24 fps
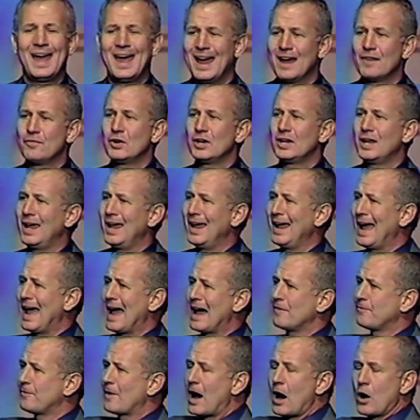a
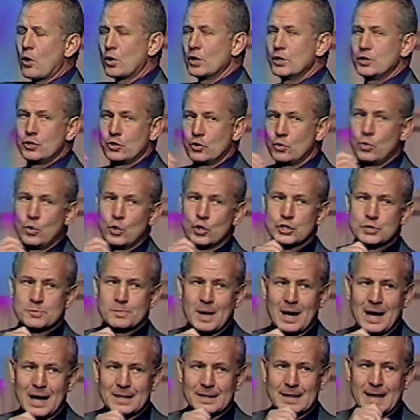half hour into the woods
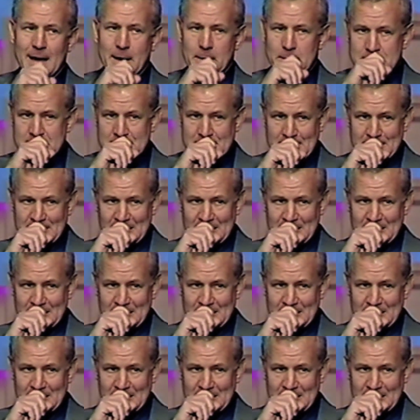behind the house.